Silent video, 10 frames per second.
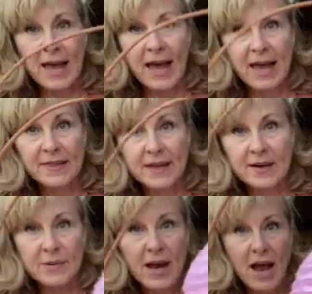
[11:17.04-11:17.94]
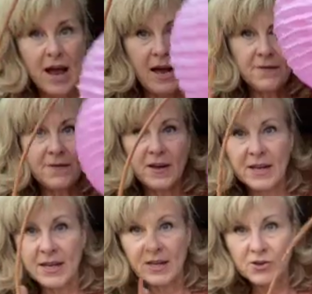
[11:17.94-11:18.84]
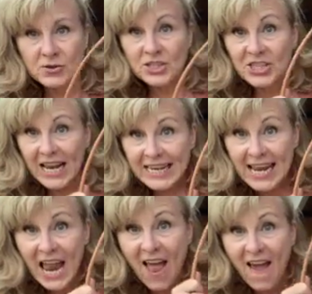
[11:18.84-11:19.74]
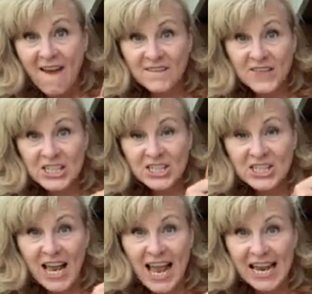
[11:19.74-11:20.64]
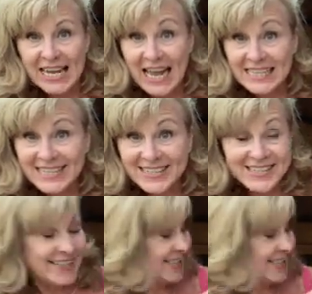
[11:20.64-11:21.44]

And there we have your jellyfish lantern.